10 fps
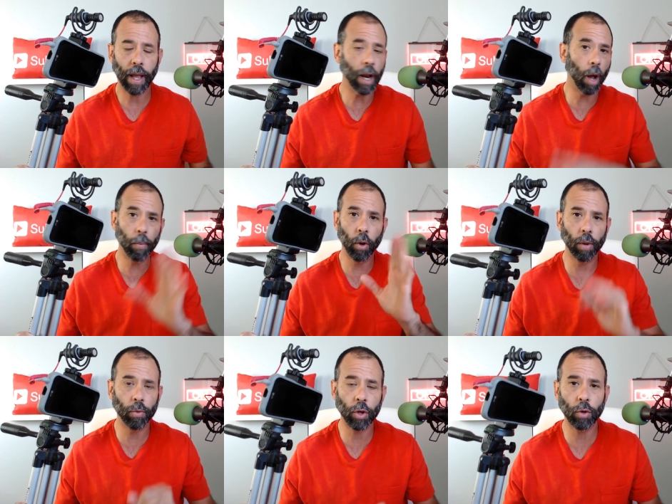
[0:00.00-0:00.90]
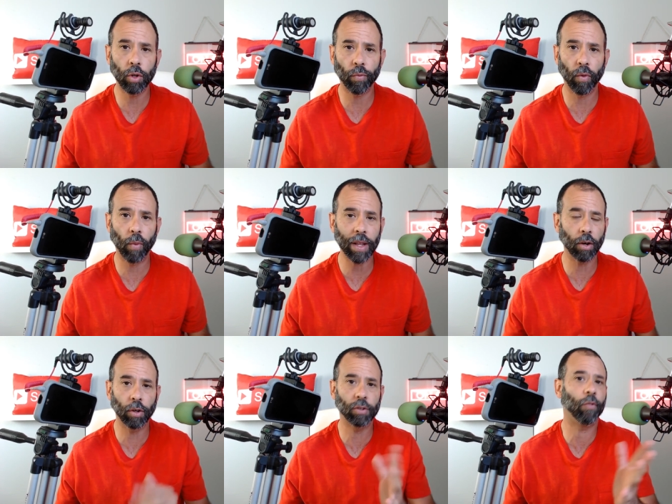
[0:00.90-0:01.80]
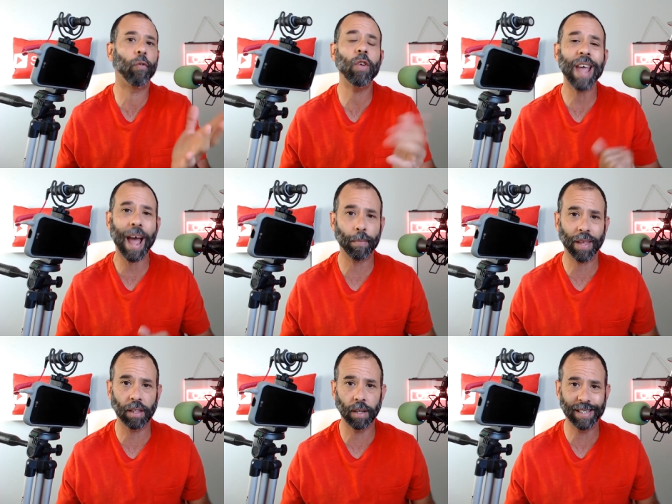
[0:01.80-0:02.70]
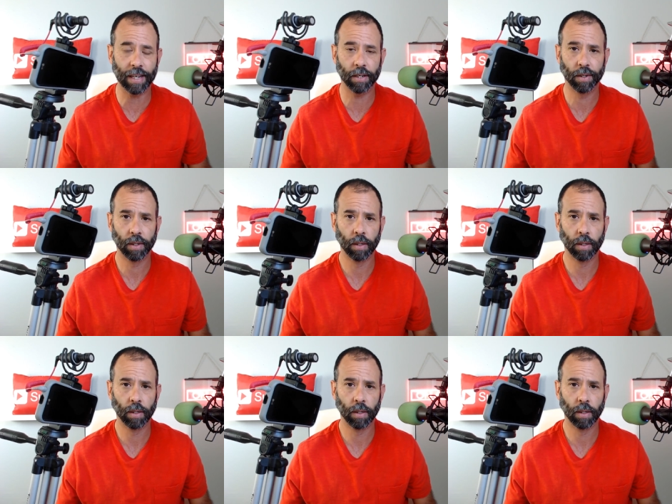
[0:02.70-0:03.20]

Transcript: and upload them to YouTube from right there. There's a free app that does it.